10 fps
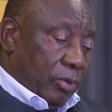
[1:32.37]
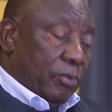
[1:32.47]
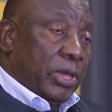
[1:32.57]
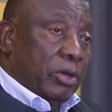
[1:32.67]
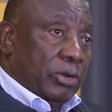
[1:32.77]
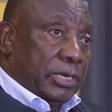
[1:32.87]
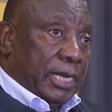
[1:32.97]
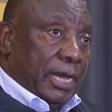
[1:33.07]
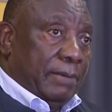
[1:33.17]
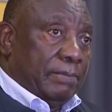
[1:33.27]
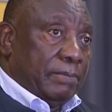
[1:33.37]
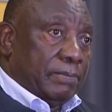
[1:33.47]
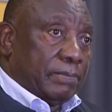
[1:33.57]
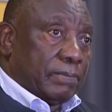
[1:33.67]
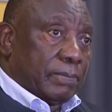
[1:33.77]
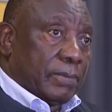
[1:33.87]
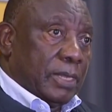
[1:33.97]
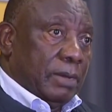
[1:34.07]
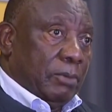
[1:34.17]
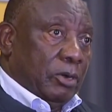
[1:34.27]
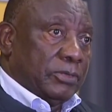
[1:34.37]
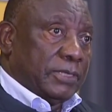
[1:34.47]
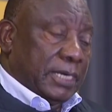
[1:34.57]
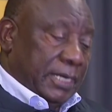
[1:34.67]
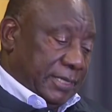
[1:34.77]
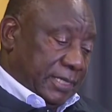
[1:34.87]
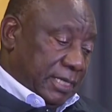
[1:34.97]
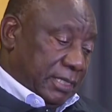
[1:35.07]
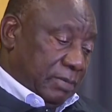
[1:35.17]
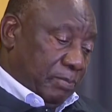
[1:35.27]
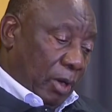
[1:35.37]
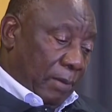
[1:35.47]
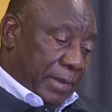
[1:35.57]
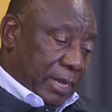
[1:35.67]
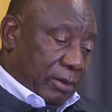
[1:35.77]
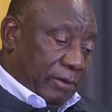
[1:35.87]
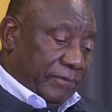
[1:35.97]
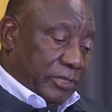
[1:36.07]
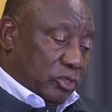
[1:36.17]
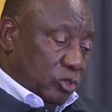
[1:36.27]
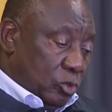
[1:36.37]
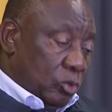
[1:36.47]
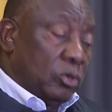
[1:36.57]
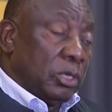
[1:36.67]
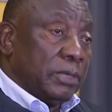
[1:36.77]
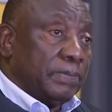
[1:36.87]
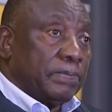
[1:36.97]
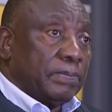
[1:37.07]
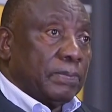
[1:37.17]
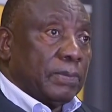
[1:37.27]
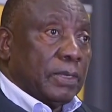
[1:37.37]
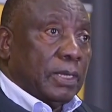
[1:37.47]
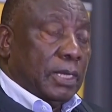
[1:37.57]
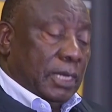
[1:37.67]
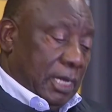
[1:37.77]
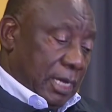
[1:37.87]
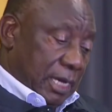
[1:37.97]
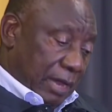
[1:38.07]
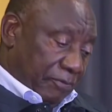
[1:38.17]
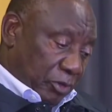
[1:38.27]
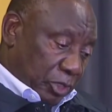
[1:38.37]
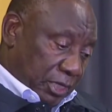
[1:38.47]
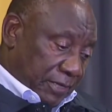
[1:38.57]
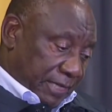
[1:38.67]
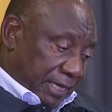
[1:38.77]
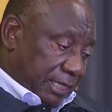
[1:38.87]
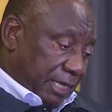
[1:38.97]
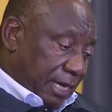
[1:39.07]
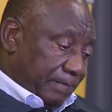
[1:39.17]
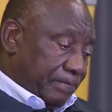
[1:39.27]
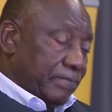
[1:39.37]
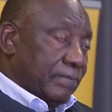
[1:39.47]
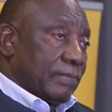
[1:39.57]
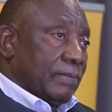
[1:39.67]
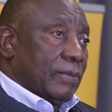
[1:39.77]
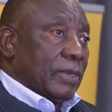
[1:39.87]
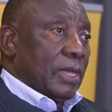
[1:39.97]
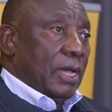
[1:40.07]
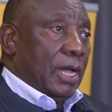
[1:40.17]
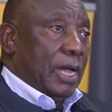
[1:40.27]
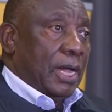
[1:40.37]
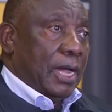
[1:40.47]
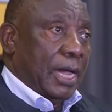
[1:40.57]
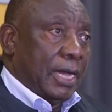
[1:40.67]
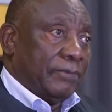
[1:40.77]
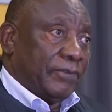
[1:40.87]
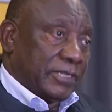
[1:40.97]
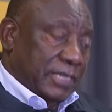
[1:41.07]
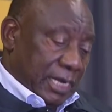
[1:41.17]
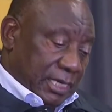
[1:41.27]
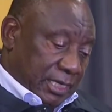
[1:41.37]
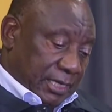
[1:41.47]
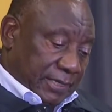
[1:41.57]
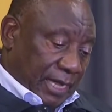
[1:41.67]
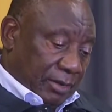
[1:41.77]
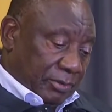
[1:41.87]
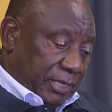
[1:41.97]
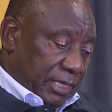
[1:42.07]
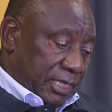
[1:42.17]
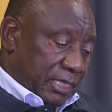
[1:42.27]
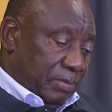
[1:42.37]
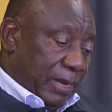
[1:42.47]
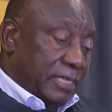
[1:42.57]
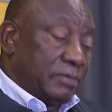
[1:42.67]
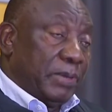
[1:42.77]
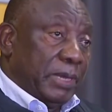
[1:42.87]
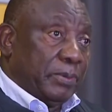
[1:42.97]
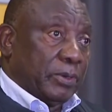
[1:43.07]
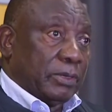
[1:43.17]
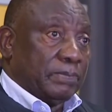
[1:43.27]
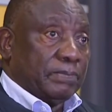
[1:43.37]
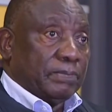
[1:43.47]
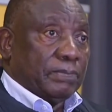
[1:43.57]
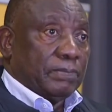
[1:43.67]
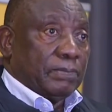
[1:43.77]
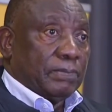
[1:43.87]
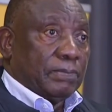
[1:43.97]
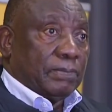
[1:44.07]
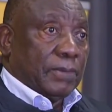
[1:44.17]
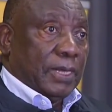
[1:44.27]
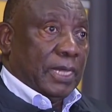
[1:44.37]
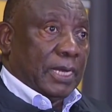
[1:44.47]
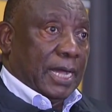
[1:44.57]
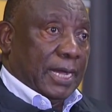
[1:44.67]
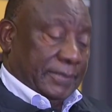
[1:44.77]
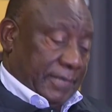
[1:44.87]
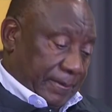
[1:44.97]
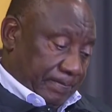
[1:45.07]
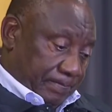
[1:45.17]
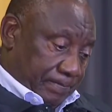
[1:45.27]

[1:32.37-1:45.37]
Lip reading: We condemn the most recent bombing of a school in a refugee center and facilities housing displaced people in Gaza.